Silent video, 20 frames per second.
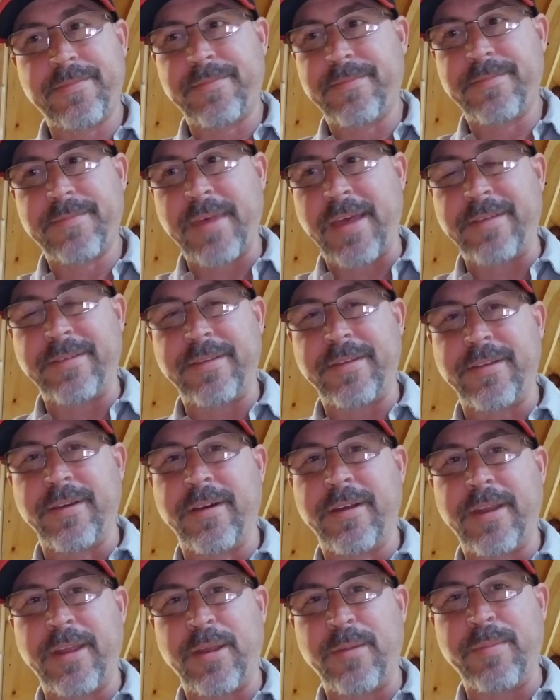has it
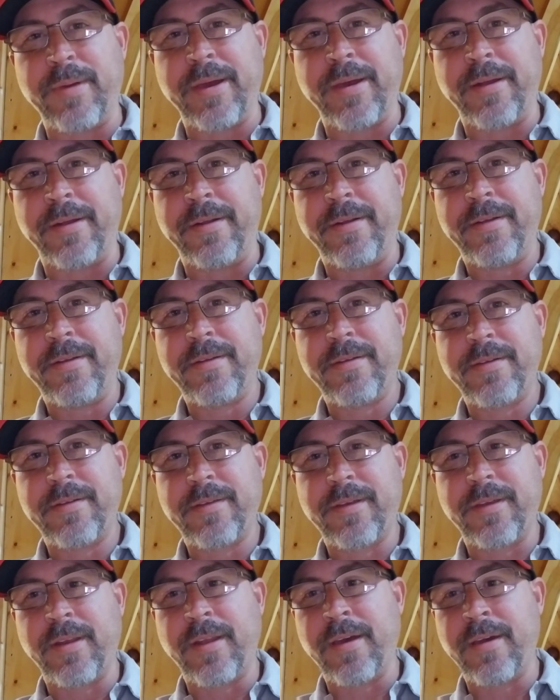done any better.
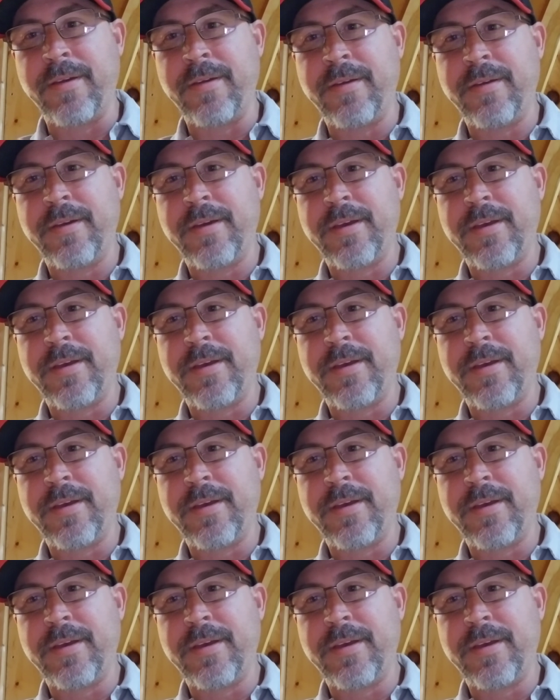You know,